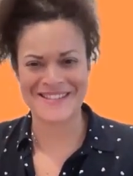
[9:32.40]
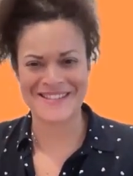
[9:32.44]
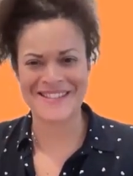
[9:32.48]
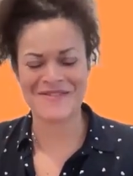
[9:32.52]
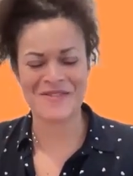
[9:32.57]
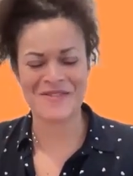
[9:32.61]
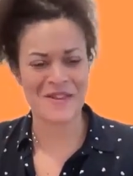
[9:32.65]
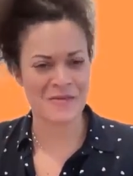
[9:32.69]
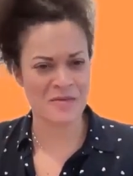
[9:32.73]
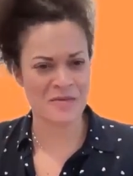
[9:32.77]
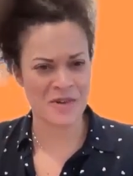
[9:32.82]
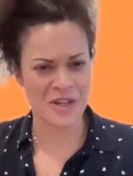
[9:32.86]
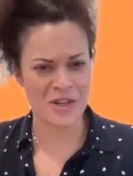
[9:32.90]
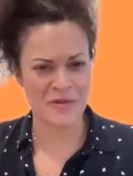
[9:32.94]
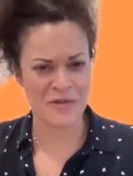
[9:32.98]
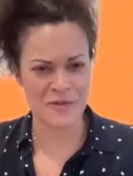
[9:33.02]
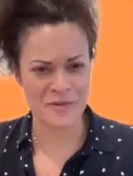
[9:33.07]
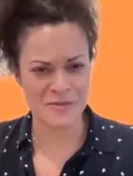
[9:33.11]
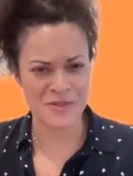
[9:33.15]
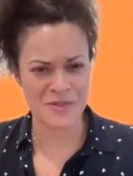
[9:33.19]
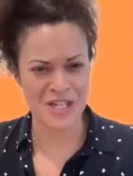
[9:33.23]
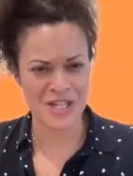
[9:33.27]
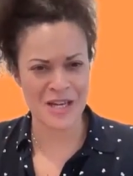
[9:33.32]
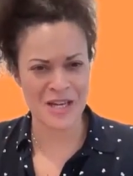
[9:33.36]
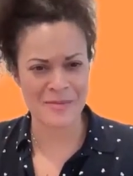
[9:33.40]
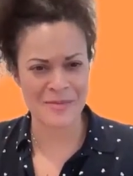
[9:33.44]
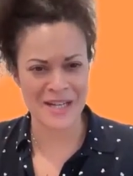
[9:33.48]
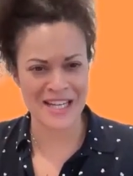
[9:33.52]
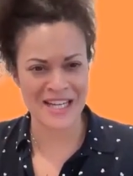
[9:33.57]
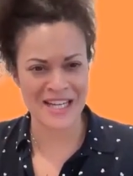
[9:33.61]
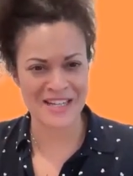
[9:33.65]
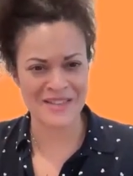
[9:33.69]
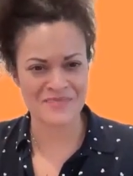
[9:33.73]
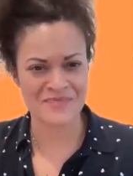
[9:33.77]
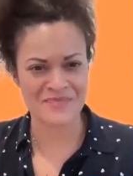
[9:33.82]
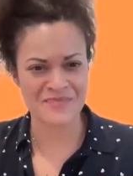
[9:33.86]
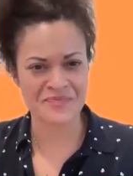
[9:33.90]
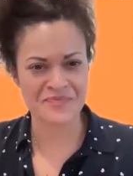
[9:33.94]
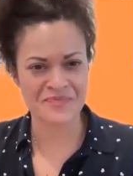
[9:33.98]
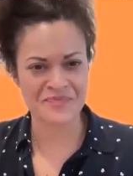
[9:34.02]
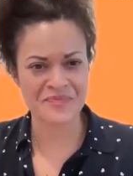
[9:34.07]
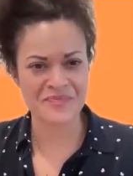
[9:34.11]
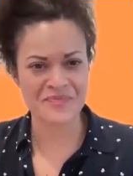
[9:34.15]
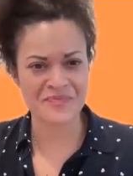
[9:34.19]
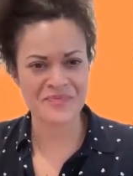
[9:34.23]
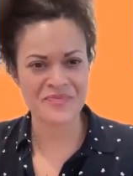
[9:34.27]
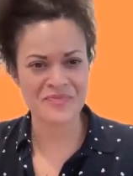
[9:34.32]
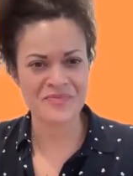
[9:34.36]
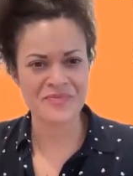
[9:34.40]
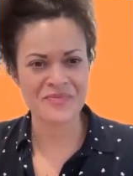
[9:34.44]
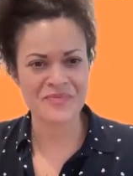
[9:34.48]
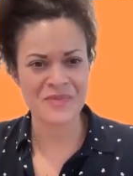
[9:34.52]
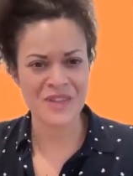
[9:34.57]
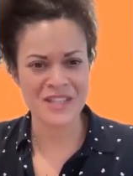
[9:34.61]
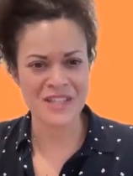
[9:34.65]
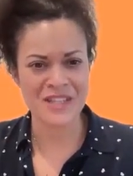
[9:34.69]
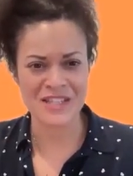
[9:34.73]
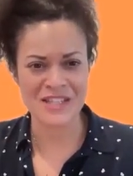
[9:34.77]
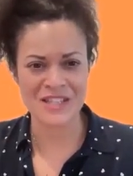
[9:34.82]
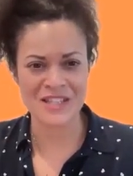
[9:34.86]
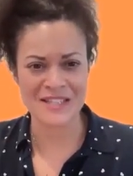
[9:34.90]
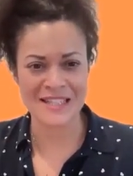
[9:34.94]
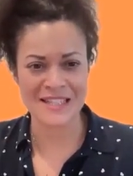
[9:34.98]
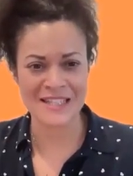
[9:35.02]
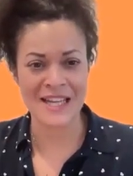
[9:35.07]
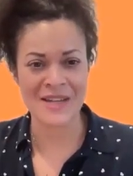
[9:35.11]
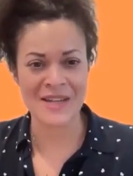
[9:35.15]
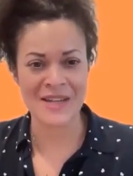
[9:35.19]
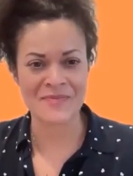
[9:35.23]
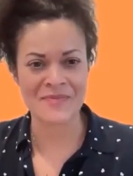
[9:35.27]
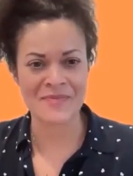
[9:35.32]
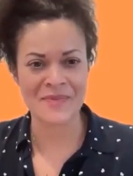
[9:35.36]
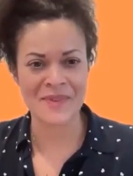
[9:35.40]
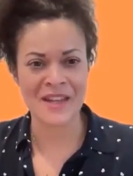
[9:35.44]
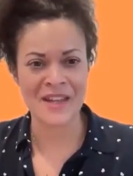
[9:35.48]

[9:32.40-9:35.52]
were you from Germany? Did you say?